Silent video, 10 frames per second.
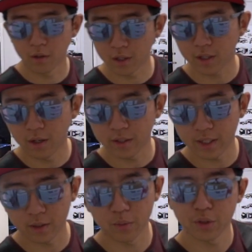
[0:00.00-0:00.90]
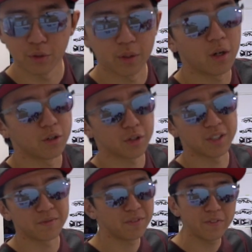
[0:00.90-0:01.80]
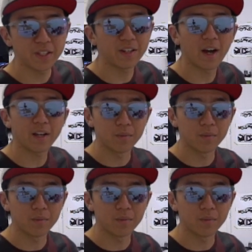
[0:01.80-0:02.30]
Huracan and it was doing 159,